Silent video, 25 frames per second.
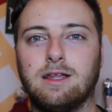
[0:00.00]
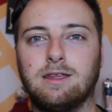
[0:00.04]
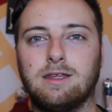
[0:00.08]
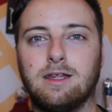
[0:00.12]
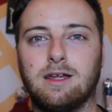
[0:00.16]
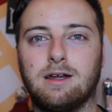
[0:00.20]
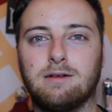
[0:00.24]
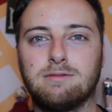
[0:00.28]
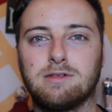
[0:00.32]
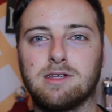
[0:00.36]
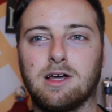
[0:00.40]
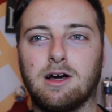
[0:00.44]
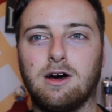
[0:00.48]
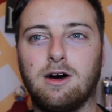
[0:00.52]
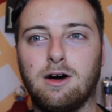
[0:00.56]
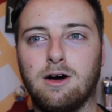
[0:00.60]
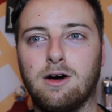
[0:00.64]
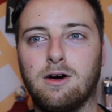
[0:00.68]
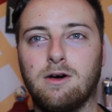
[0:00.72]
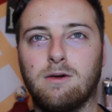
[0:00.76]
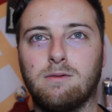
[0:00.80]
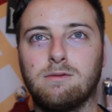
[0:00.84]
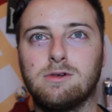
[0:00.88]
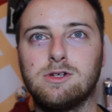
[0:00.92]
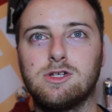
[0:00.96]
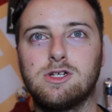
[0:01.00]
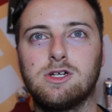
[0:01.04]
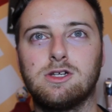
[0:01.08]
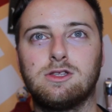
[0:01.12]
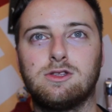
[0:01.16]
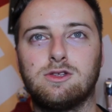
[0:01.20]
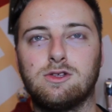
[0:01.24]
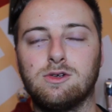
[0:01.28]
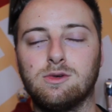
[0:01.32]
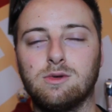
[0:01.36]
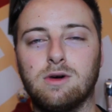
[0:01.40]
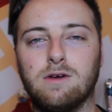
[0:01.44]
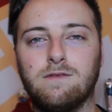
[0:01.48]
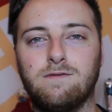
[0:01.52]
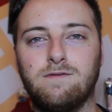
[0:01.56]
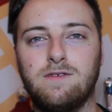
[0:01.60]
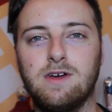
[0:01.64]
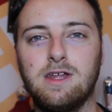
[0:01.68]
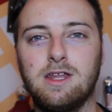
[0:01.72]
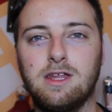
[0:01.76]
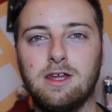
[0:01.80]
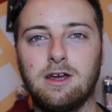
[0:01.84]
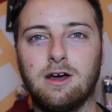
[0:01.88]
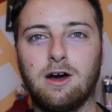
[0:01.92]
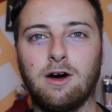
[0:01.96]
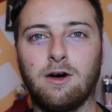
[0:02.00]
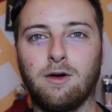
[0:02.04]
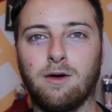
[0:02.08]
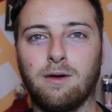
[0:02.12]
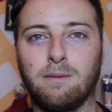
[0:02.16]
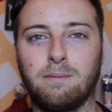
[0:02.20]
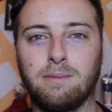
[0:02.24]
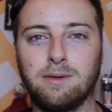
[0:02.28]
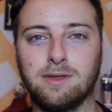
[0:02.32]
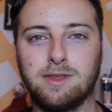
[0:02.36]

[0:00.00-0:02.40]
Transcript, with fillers: And then I was like, oh, we should do a video.